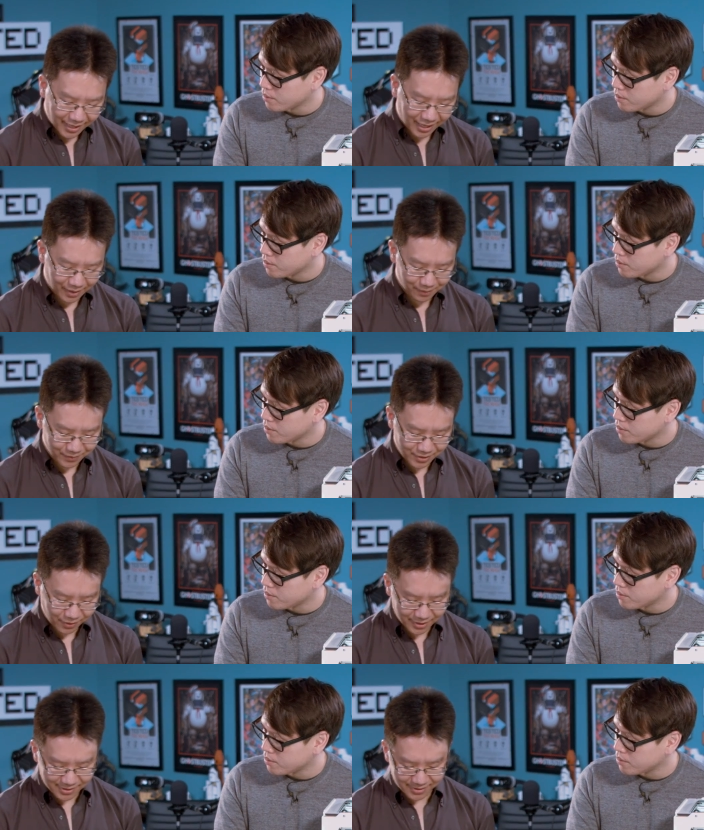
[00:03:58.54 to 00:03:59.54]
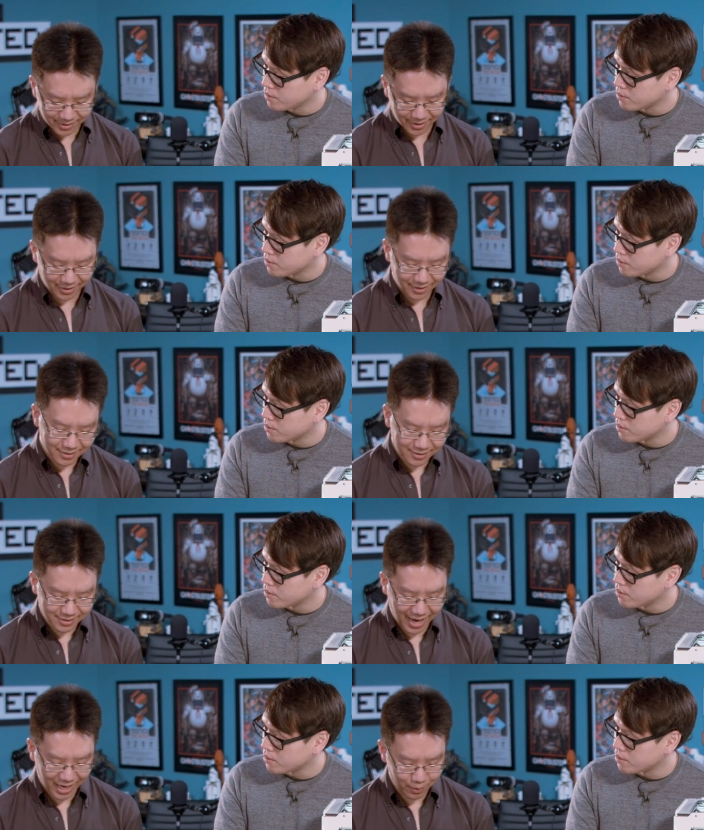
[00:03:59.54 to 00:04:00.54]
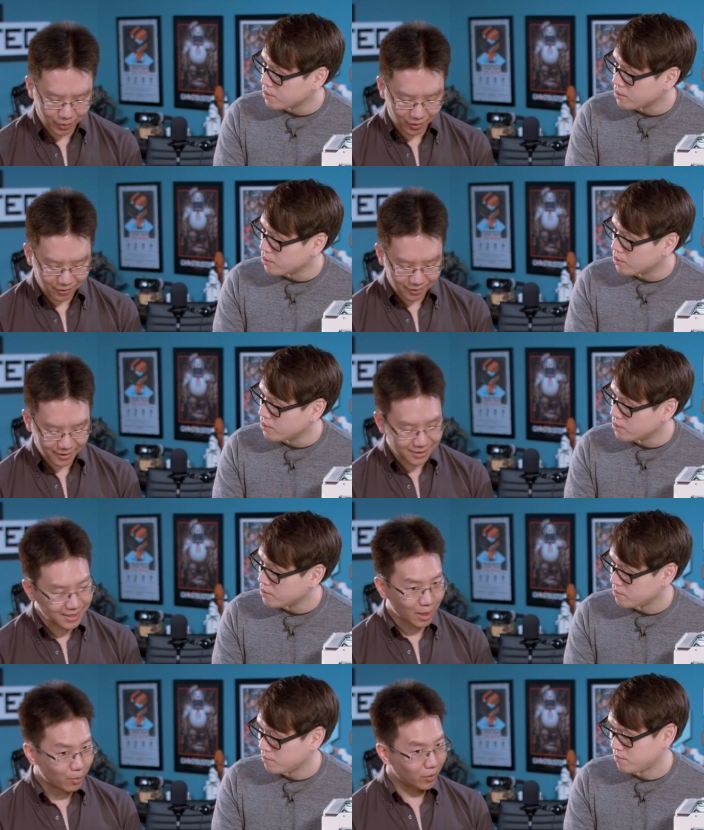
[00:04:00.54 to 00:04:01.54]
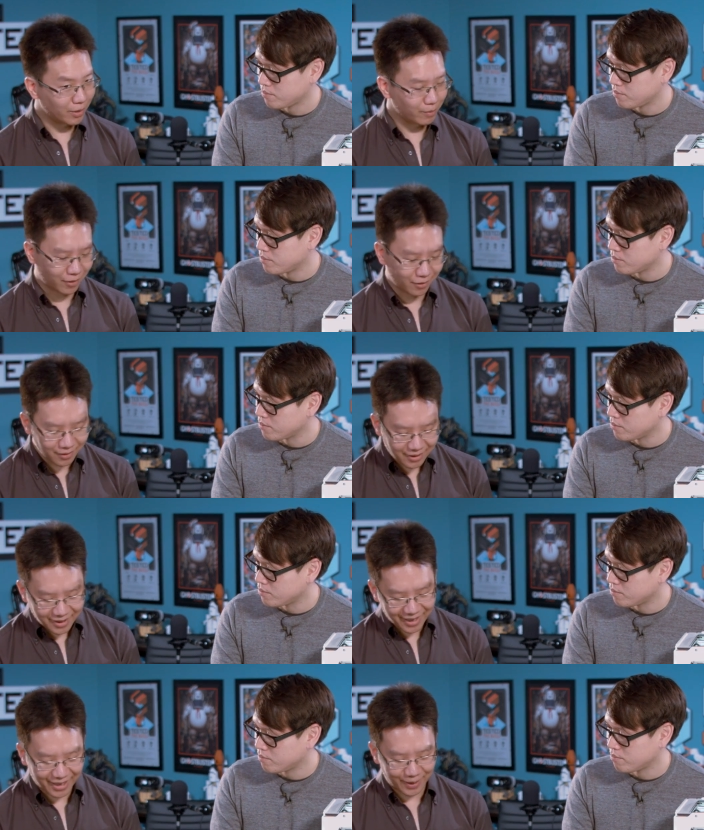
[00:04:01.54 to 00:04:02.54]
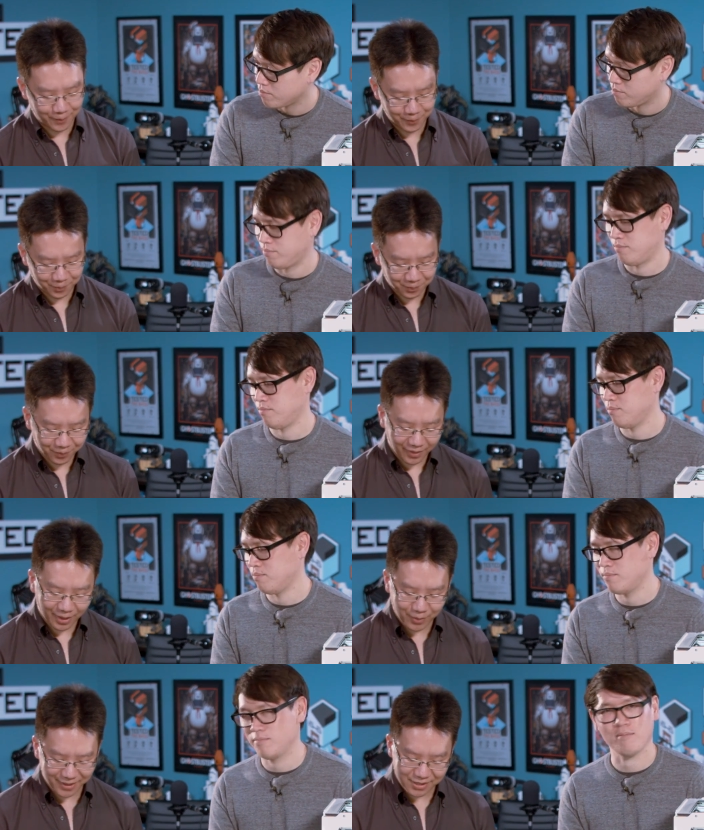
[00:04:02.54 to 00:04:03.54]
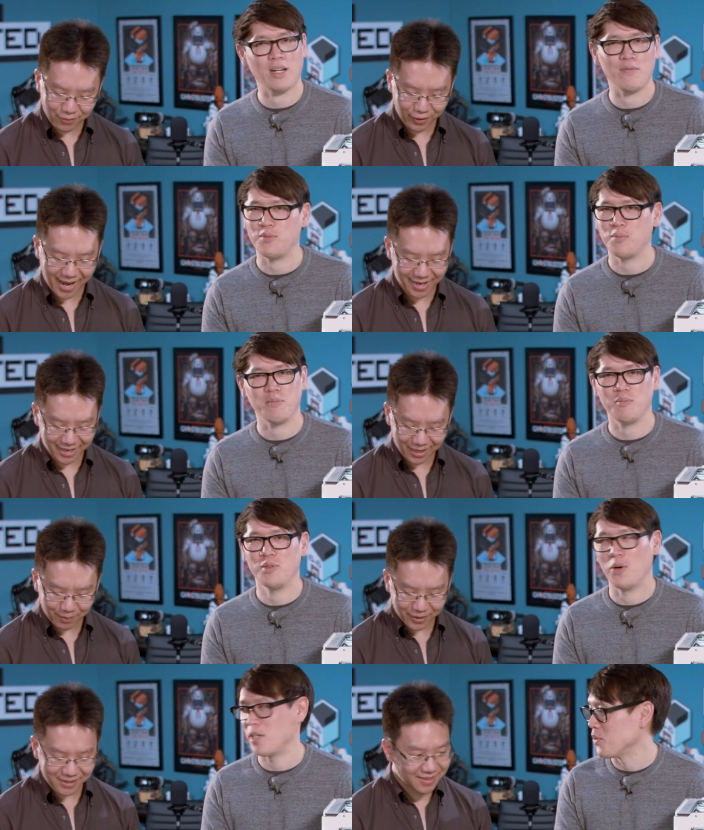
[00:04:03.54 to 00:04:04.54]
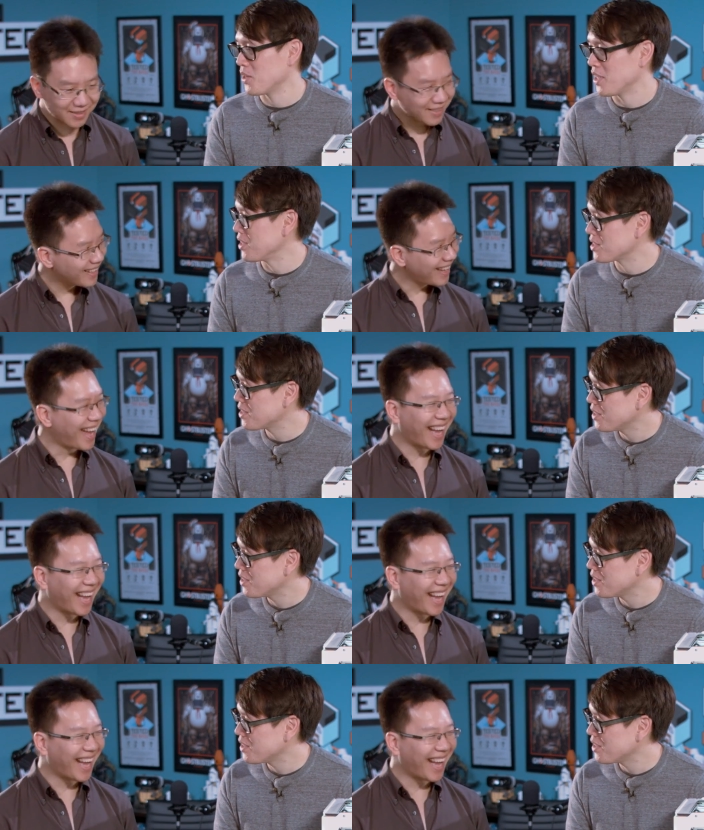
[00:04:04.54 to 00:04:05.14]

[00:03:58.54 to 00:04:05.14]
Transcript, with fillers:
Speaker 1: Um, so this is a this is a Canada ball. It's like a Poland ball. Um, but it's for Canada. No idea what that is.